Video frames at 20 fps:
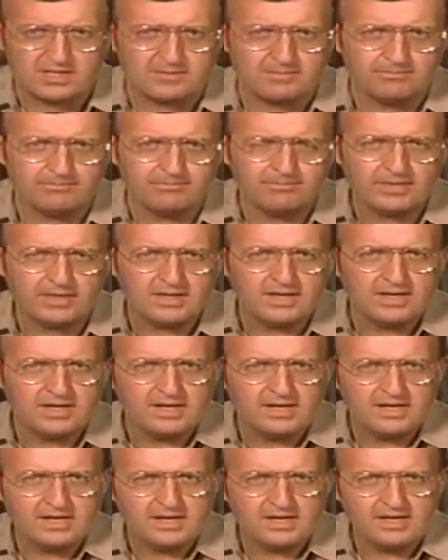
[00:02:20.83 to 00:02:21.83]
However, a
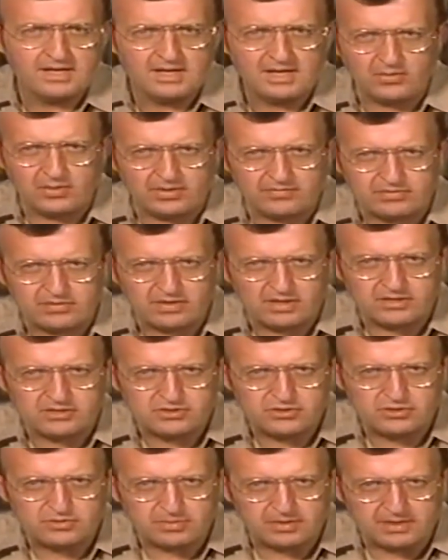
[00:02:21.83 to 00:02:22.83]
tube leak is an
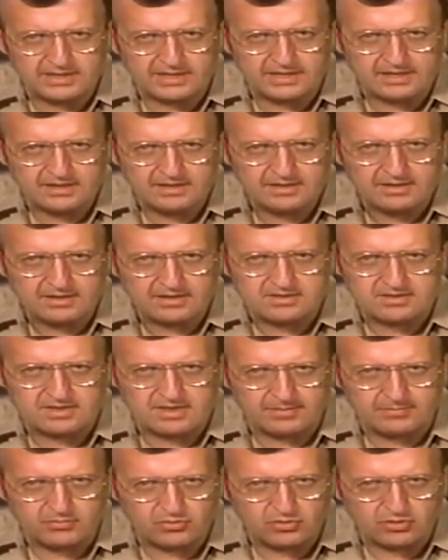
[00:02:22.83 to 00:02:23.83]
abnormal operating
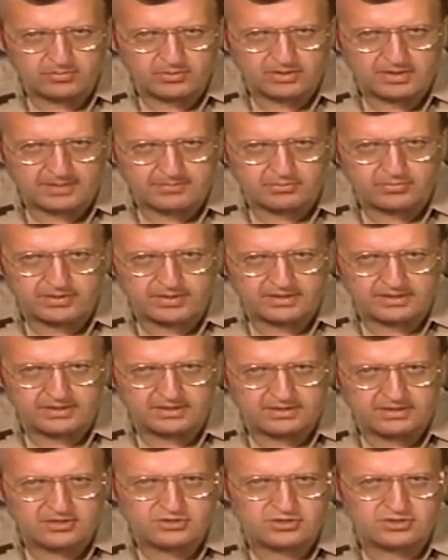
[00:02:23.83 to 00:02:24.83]
condition and has the
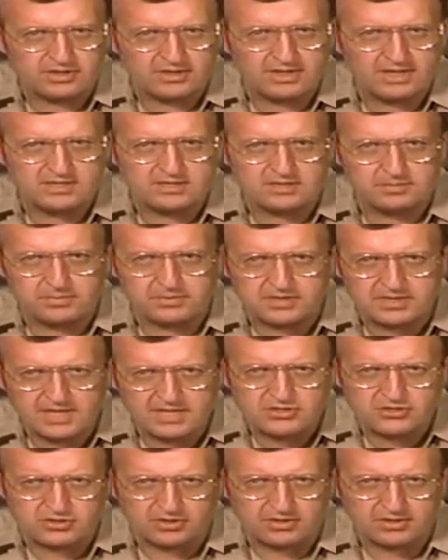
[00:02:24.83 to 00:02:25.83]
potential of
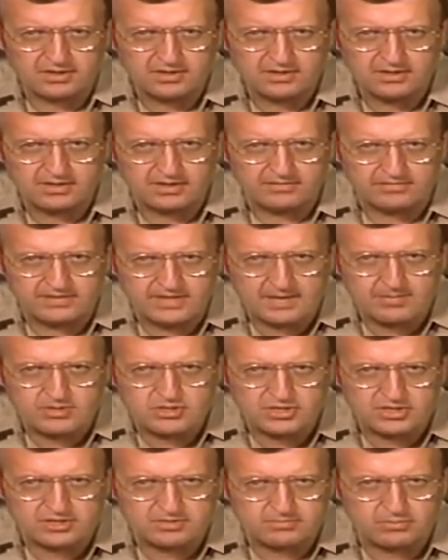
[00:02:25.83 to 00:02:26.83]
damaging the boiler
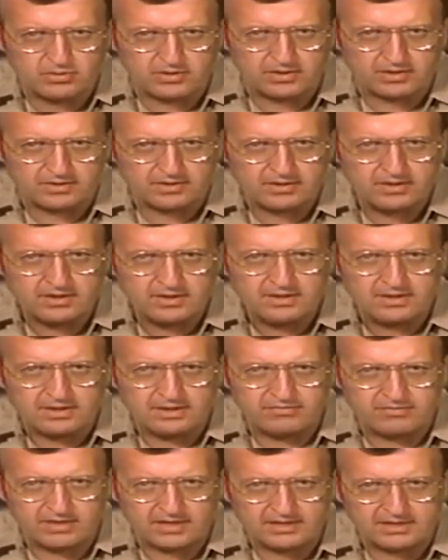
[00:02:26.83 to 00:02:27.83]
if not carefully monitored.